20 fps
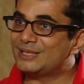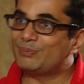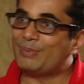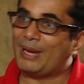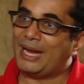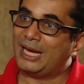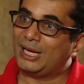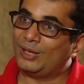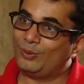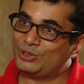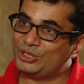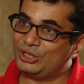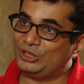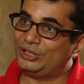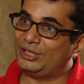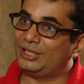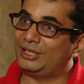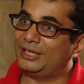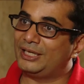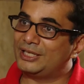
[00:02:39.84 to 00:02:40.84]
Bank, which
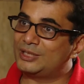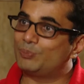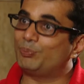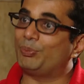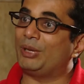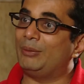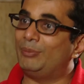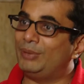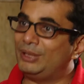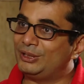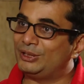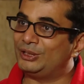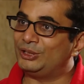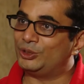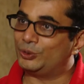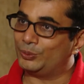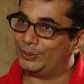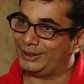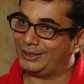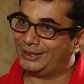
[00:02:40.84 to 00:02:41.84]
integrates payment
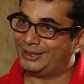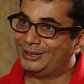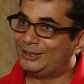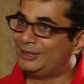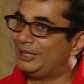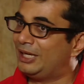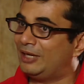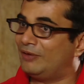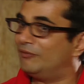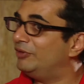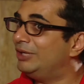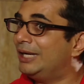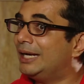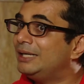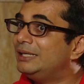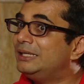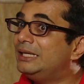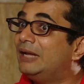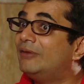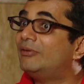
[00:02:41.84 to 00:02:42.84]
into it. We had
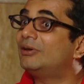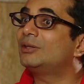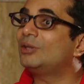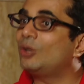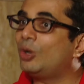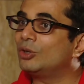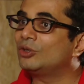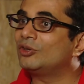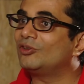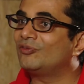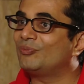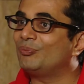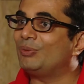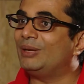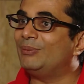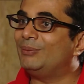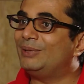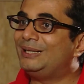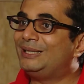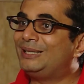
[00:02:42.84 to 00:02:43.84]
never thought of
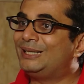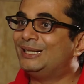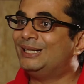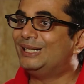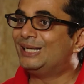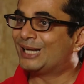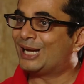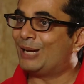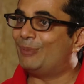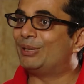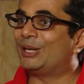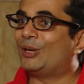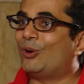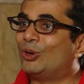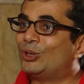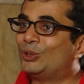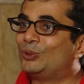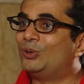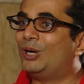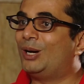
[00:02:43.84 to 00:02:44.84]
payment coming
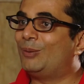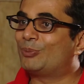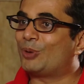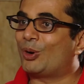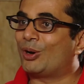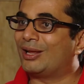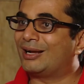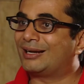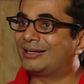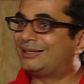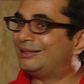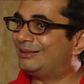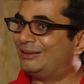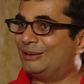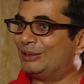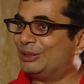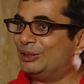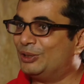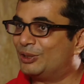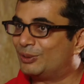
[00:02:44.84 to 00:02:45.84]
onto our product
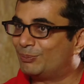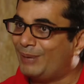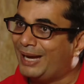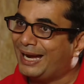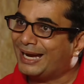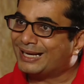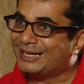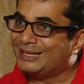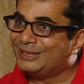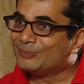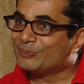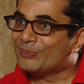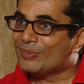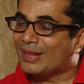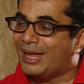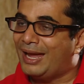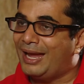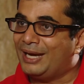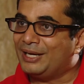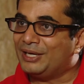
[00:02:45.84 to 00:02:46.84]
a year back.
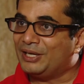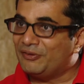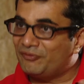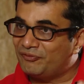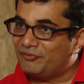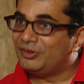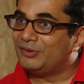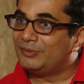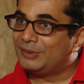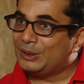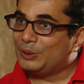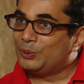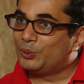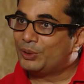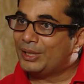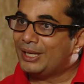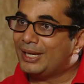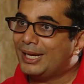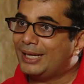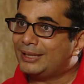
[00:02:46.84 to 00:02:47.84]
And if we were
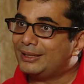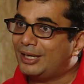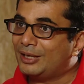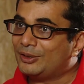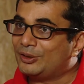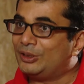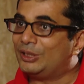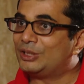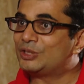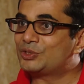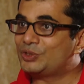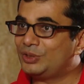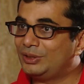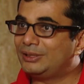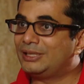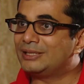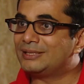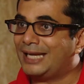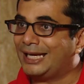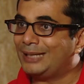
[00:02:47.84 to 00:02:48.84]
looking at our traditional
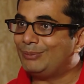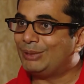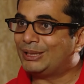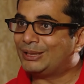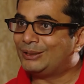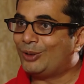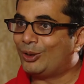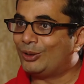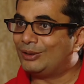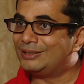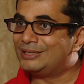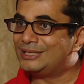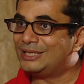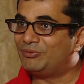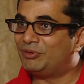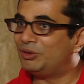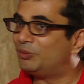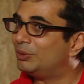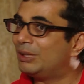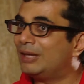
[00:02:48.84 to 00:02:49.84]
design methodology,
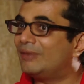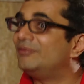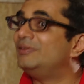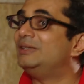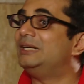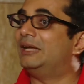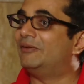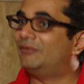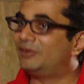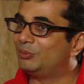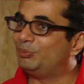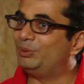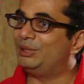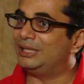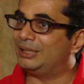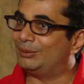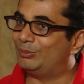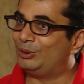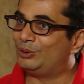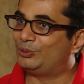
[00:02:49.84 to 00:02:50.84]
we would have never been
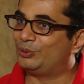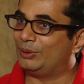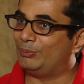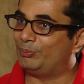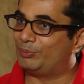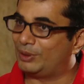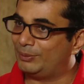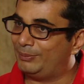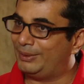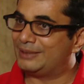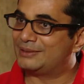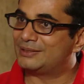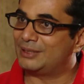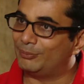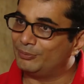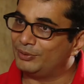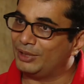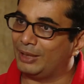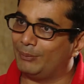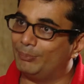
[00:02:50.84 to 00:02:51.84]
able to implement
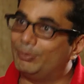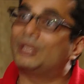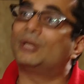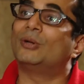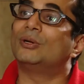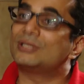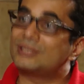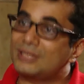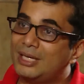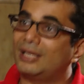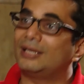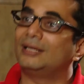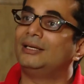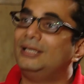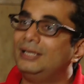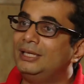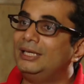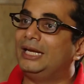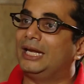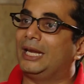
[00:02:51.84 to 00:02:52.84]
something, because our
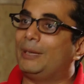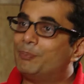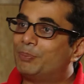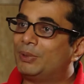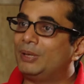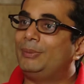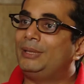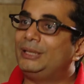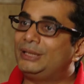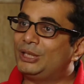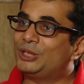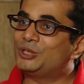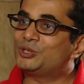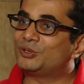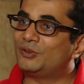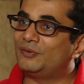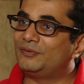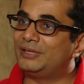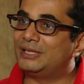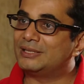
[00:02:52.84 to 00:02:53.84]
implementation
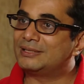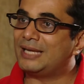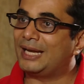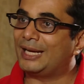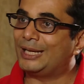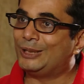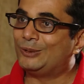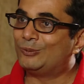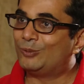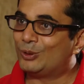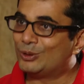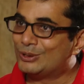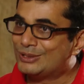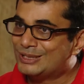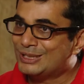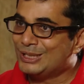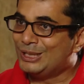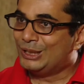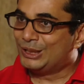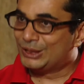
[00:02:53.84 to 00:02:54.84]
of design
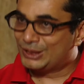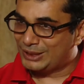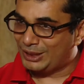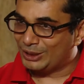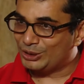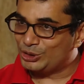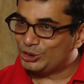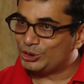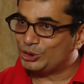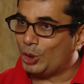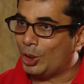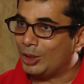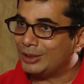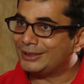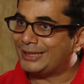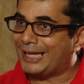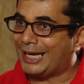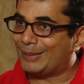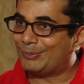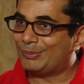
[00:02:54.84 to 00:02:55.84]
was such short
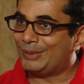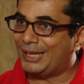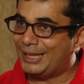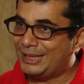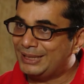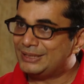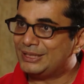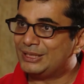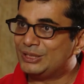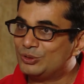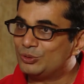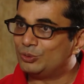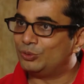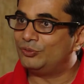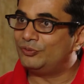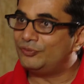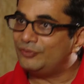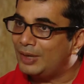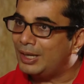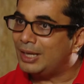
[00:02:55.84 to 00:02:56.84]
timelines and so
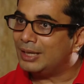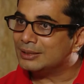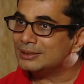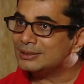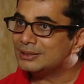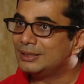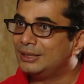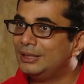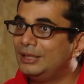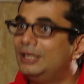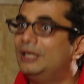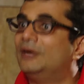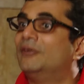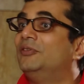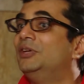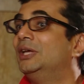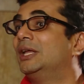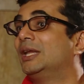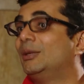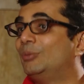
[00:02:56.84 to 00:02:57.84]
fast,
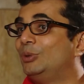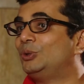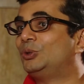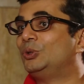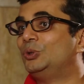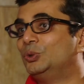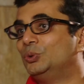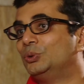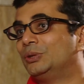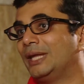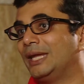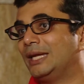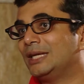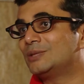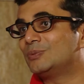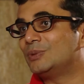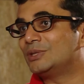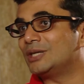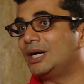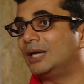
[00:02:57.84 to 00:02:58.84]
we are able to do
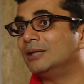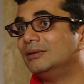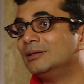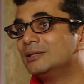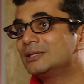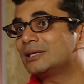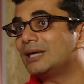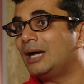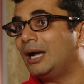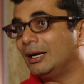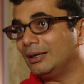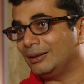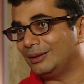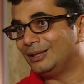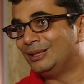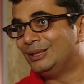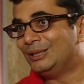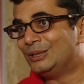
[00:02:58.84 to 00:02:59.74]
things which others can't.